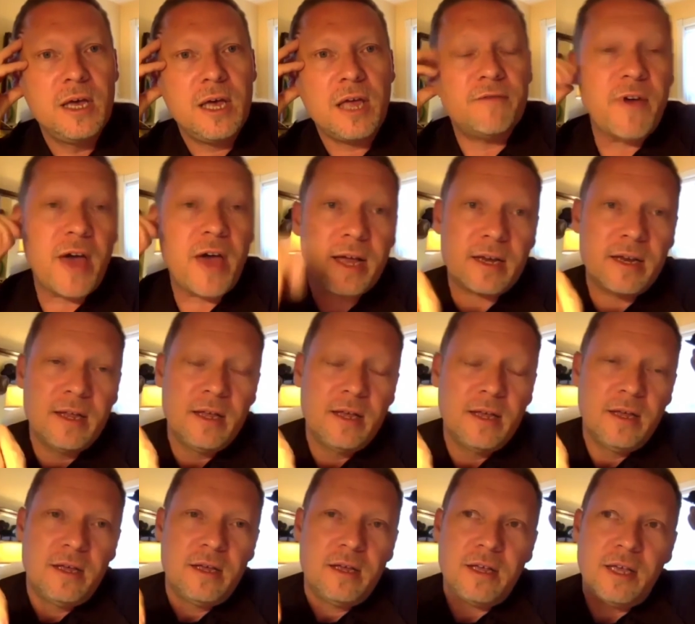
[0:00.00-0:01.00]
In fact,
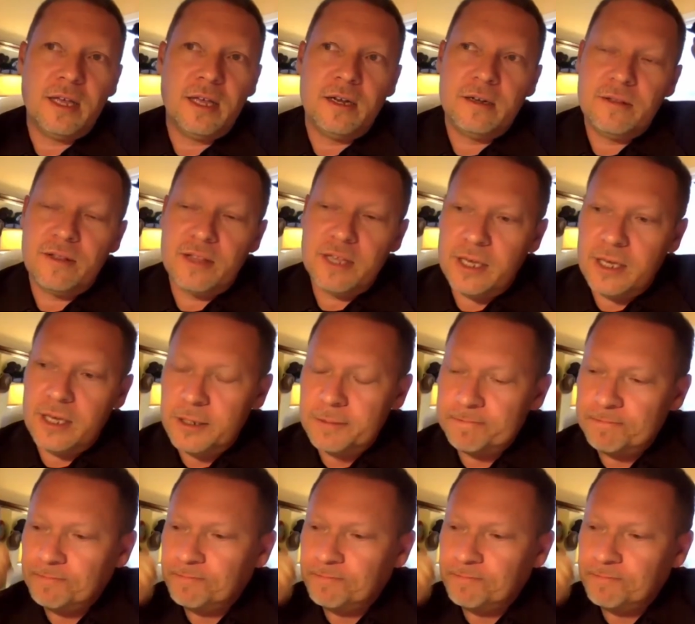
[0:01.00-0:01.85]
in the